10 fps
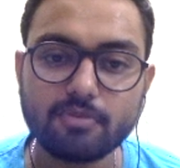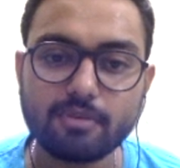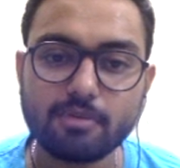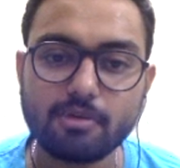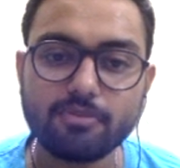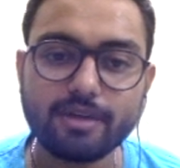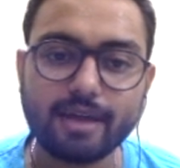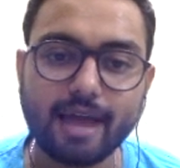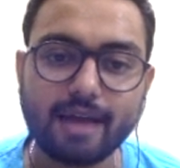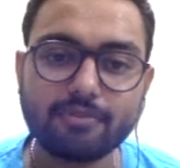above it
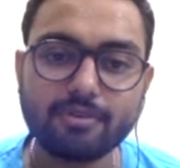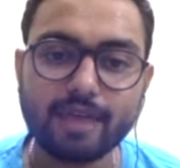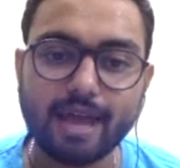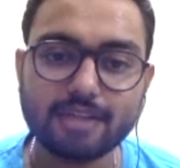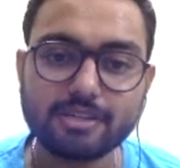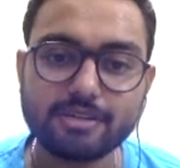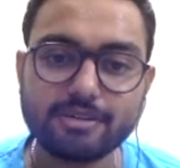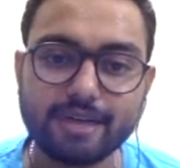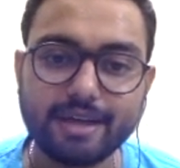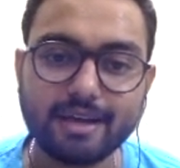and we were actually
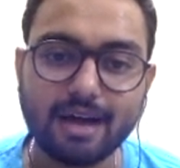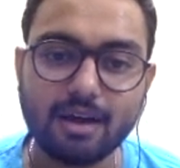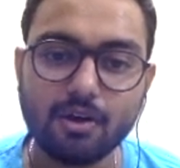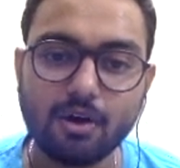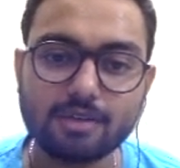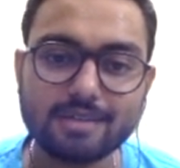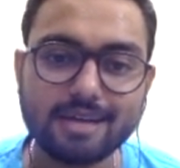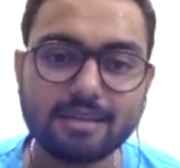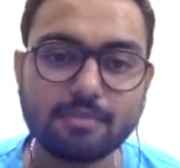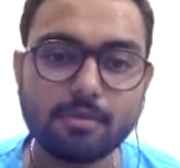trading
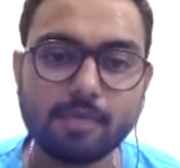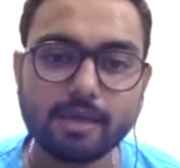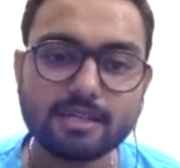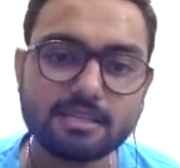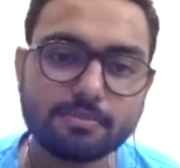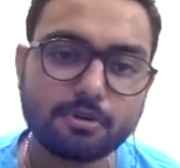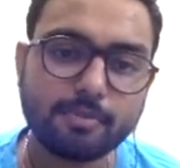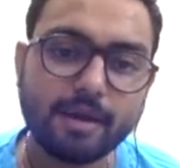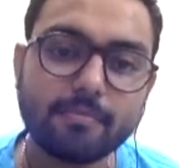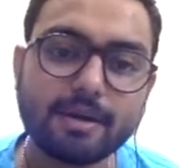alongside the bull market support
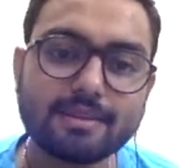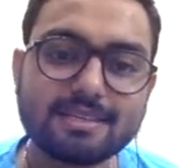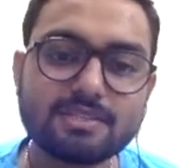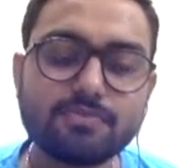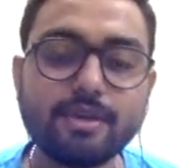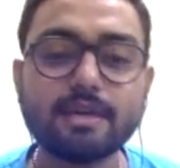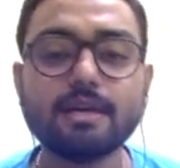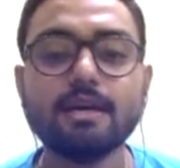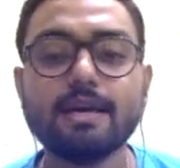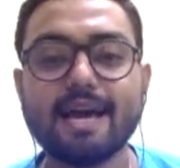band. But this week,
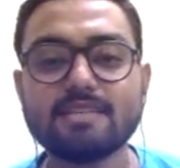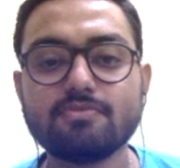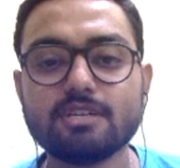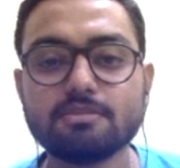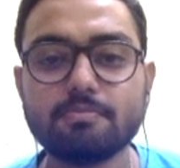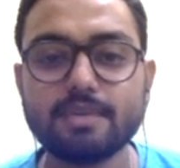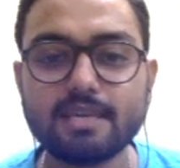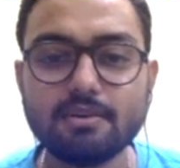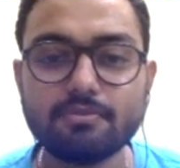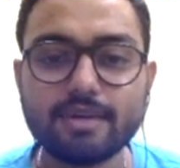as we are
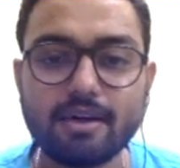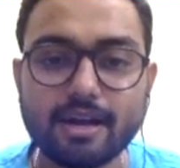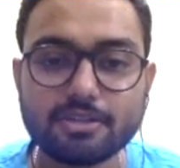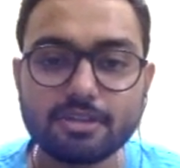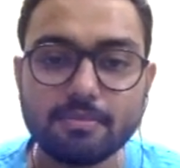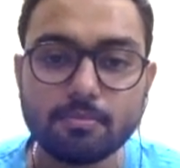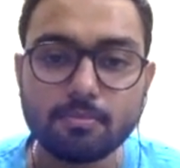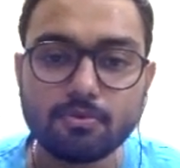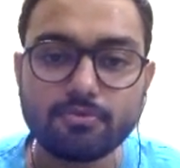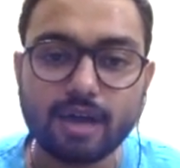speaking, we have actually
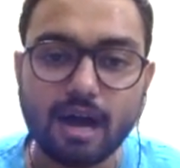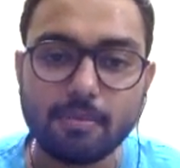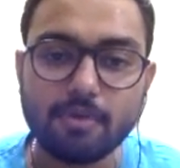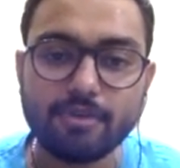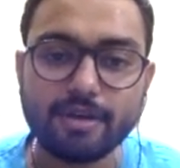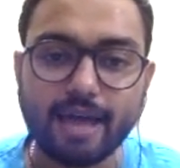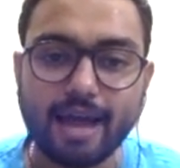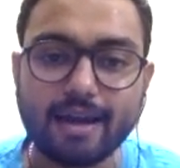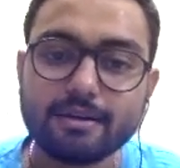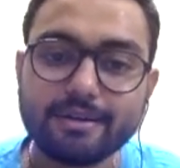moved above it
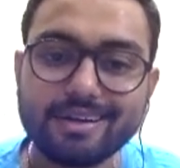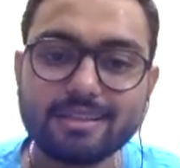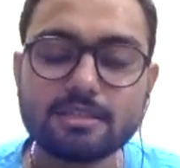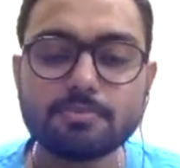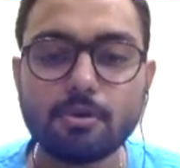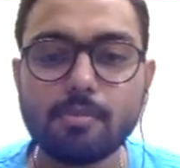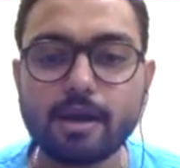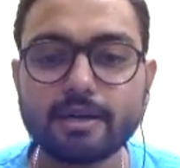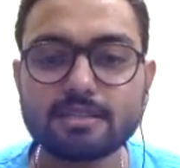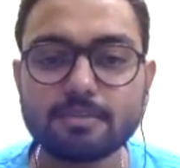and treating this bull
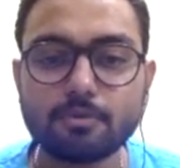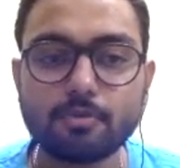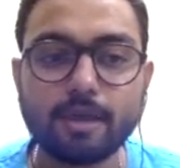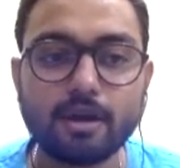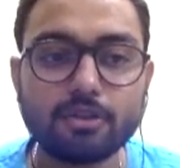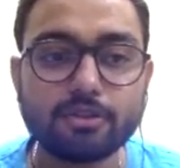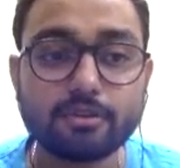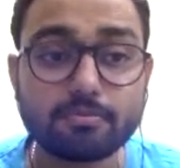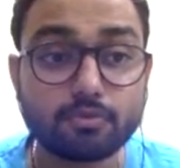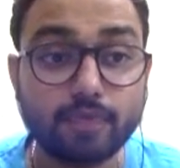market support band of
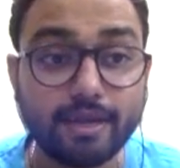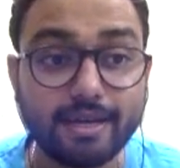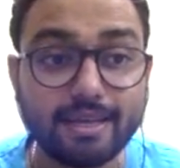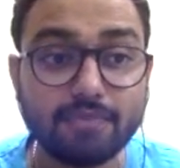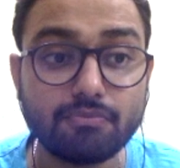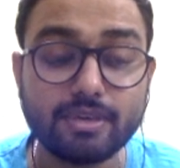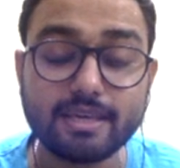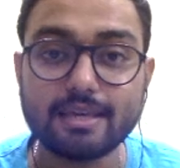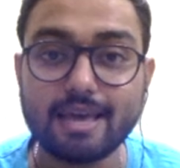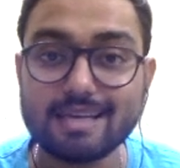the
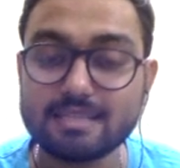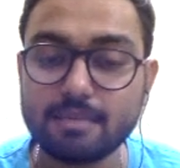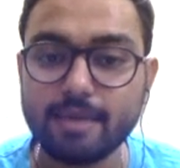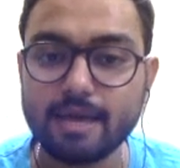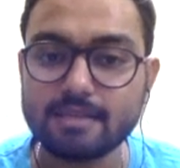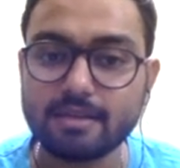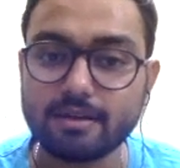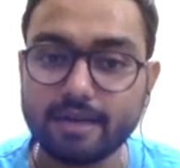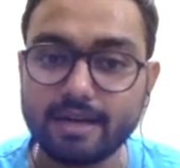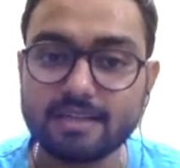20-week SMA as a
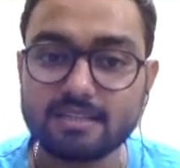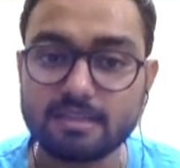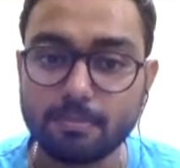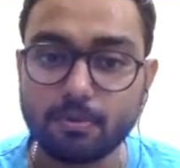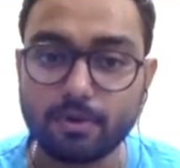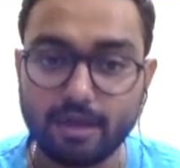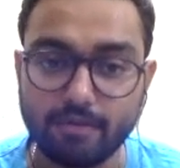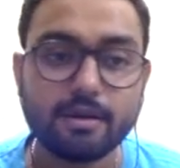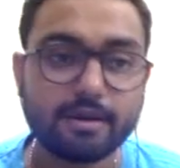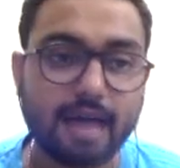great support
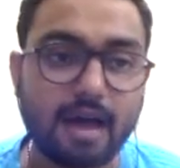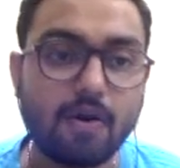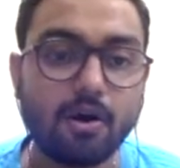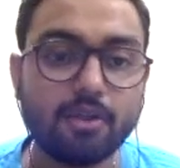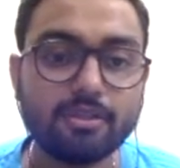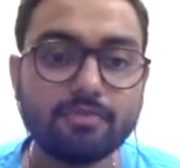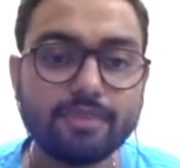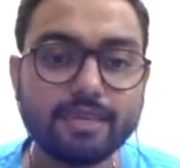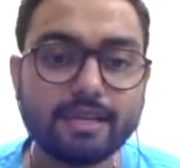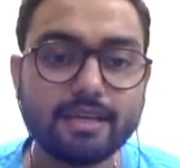level. Now on the
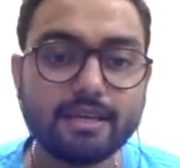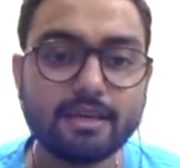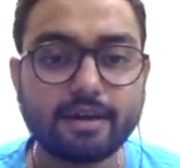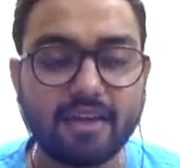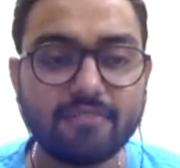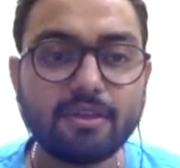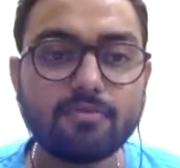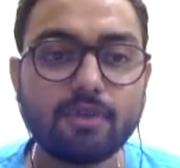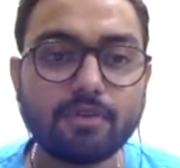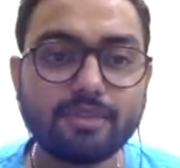weekly time frame,
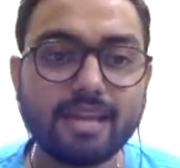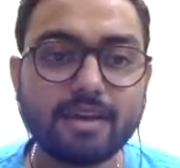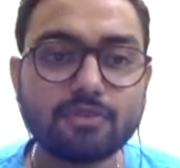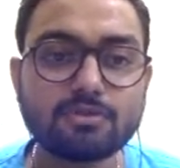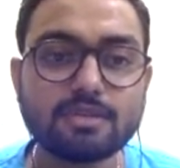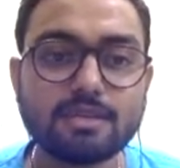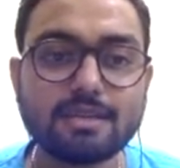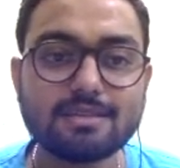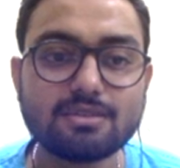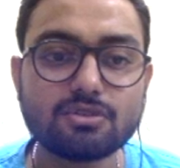what we like to see
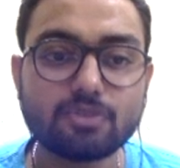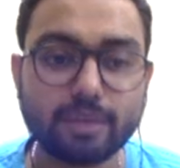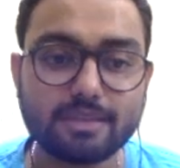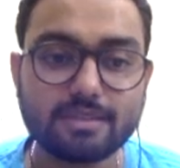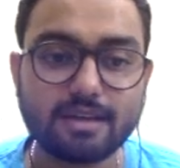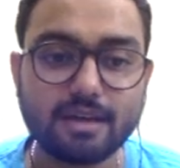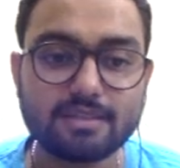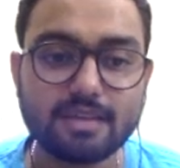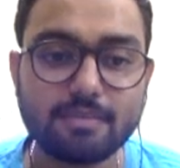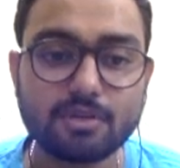is the stochastic
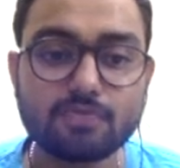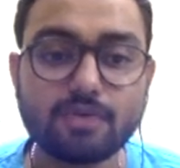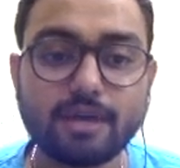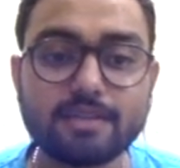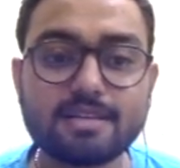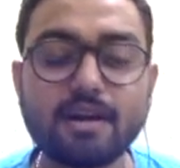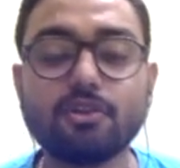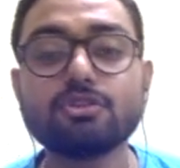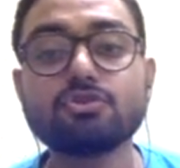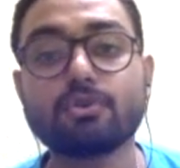RSI, because we understand
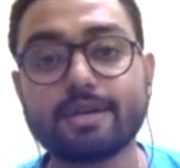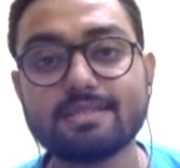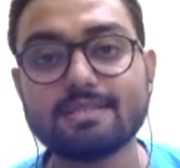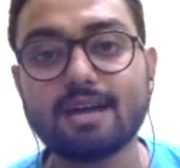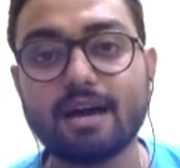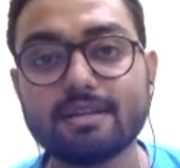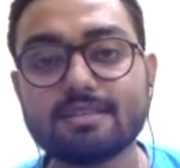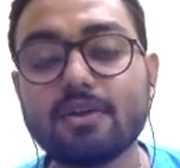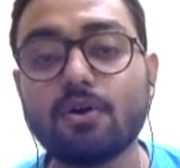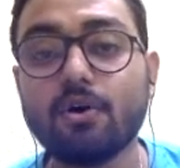on the stochastic
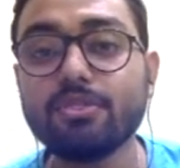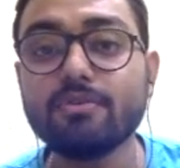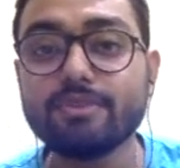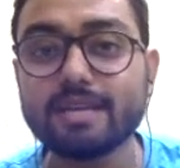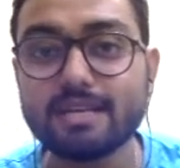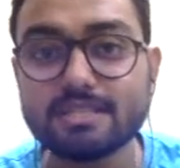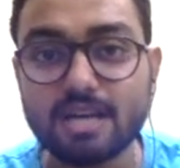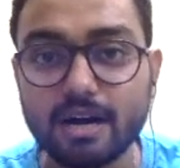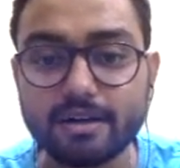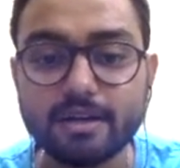RSI on the weekly
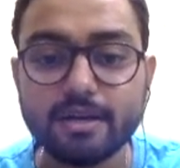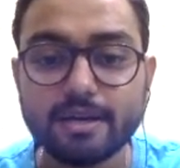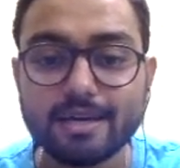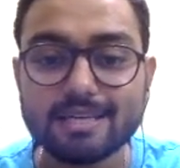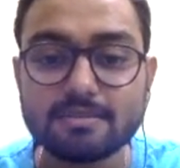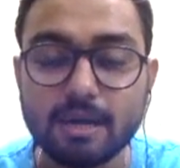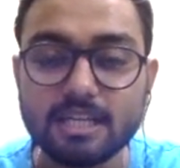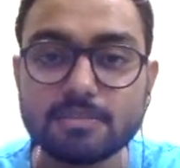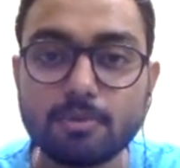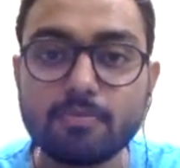chart is
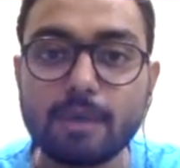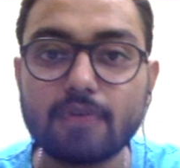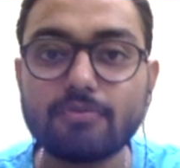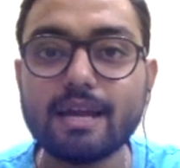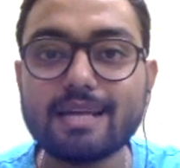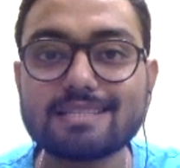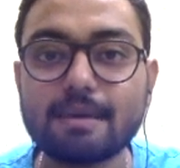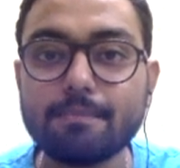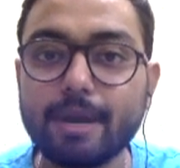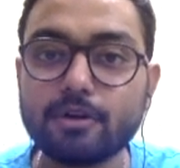much more powerful as
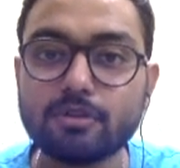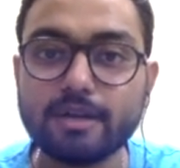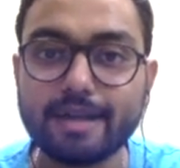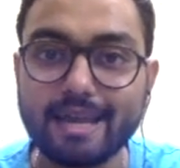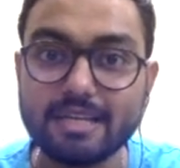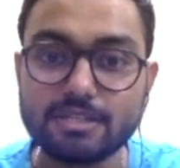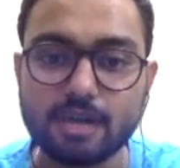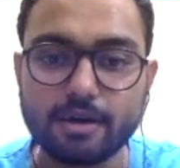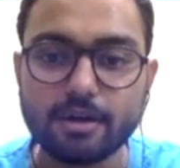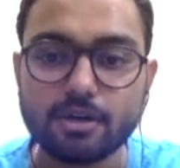compared to the daily chart.